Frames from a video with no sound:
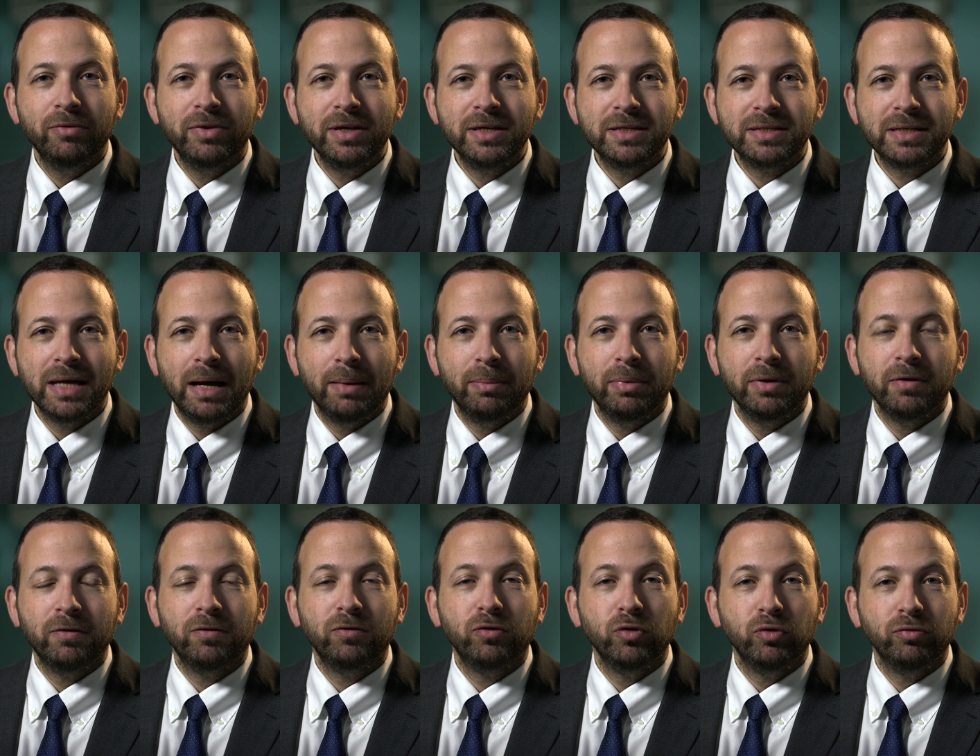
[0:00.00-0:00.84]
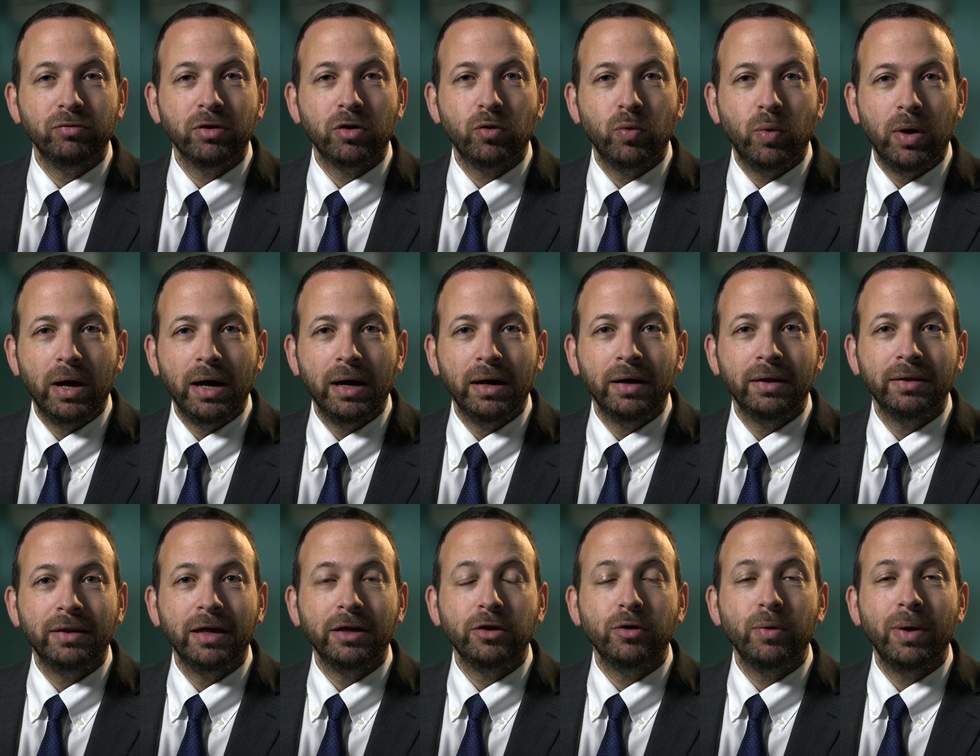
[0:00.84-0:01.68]
of these tablets do require
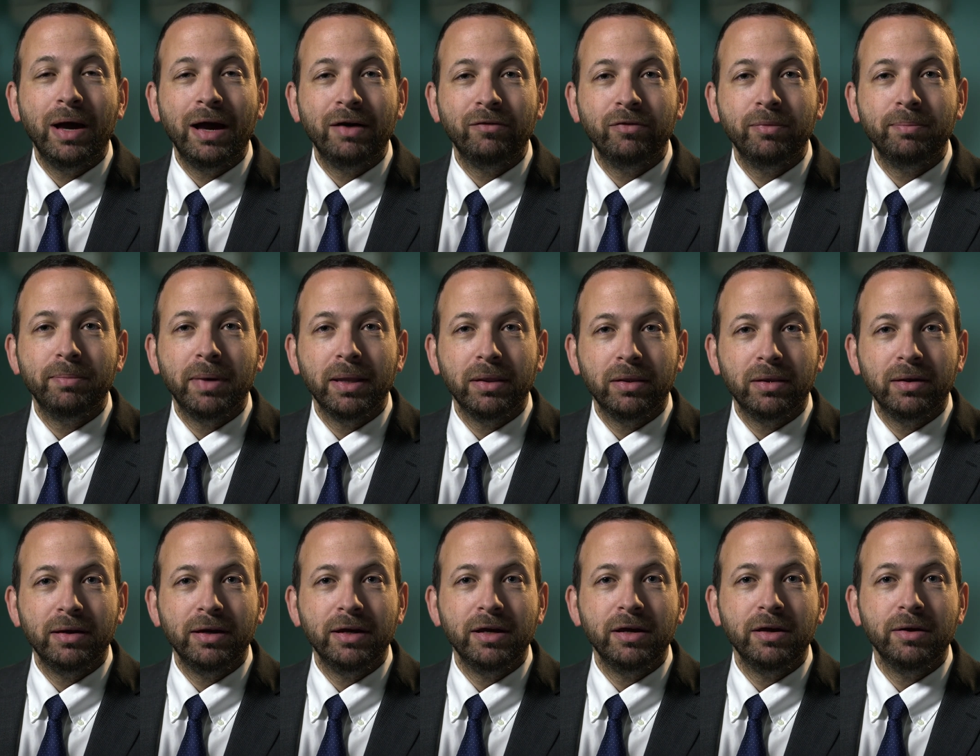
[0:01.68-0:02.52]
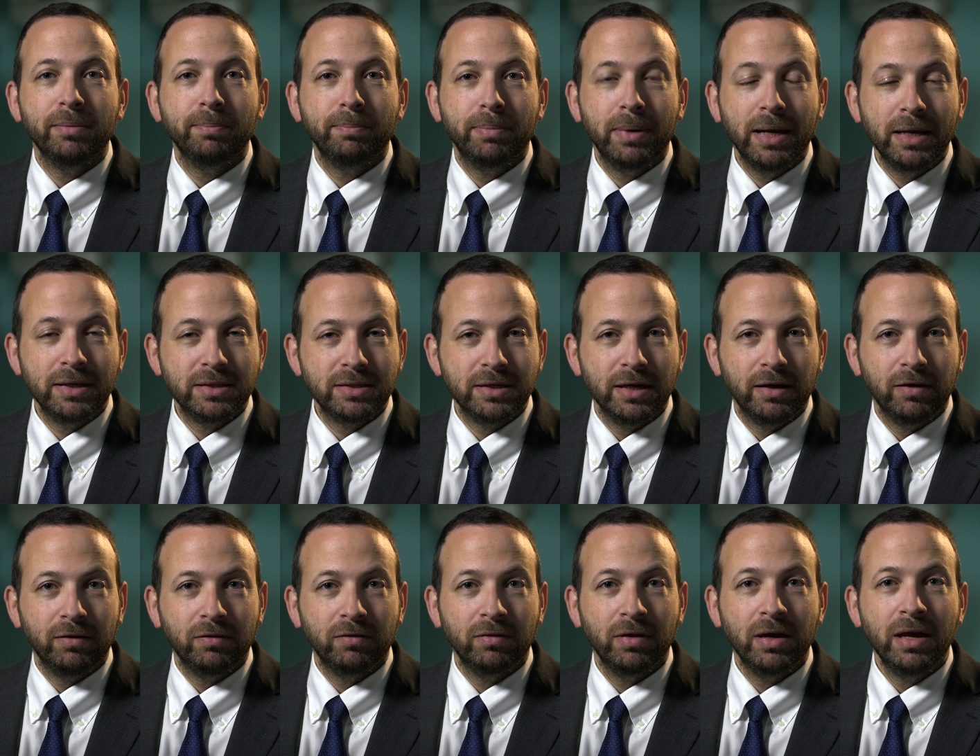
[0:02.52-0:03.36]
that you have a monthly blood
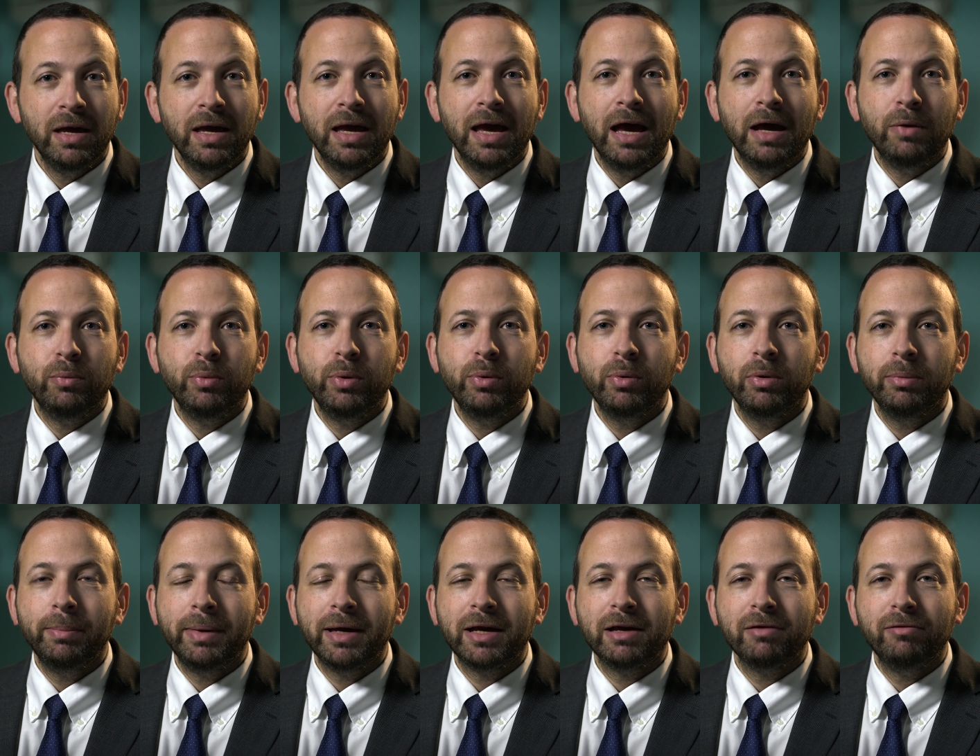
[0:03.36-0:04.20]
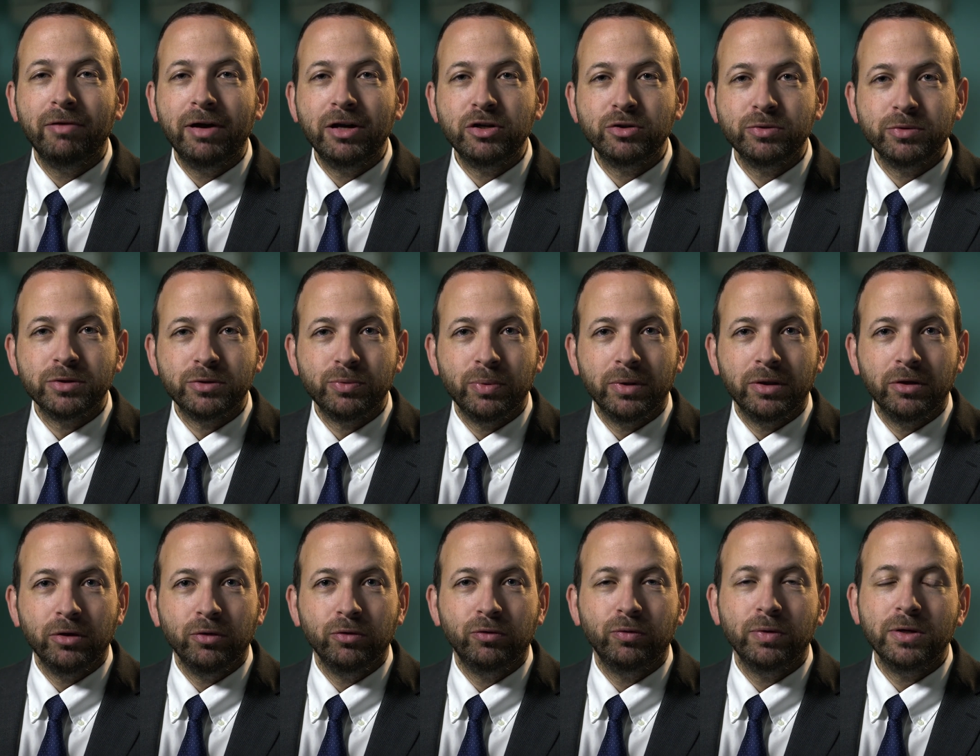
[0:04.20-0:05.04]
test, and we will make arrangements
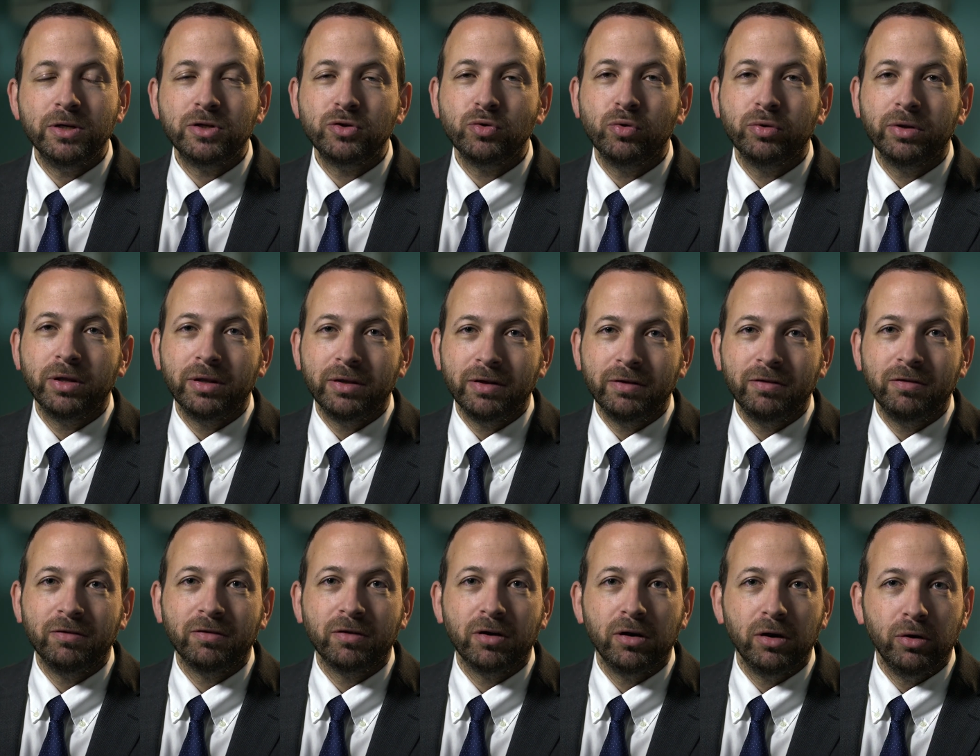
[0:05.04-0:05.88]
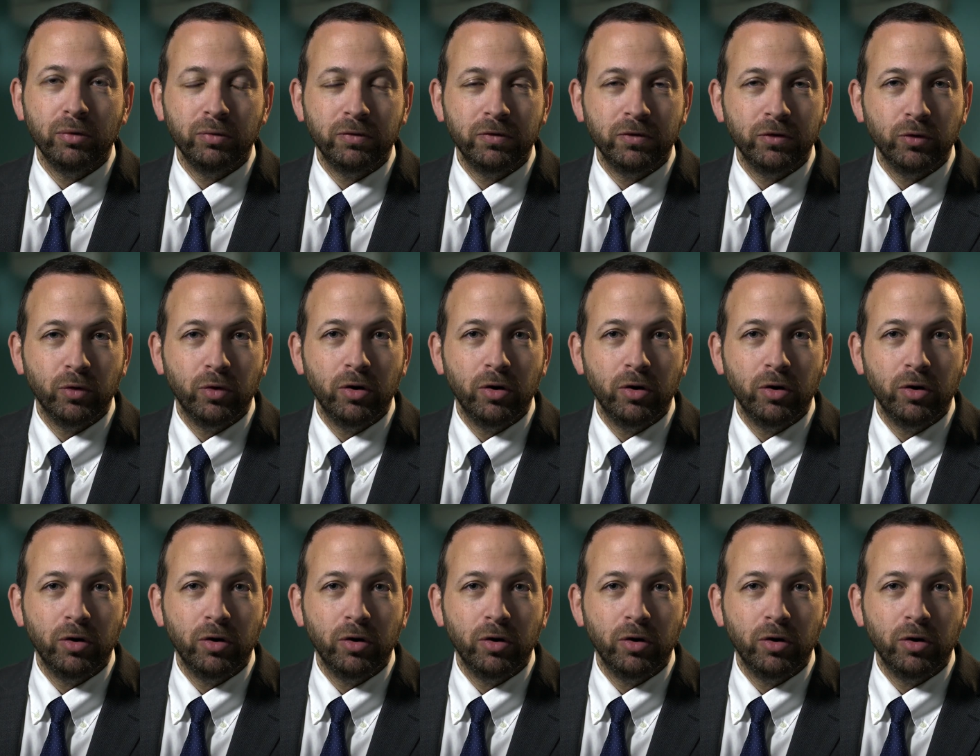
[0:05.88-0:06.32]
with you to ensure that this is close to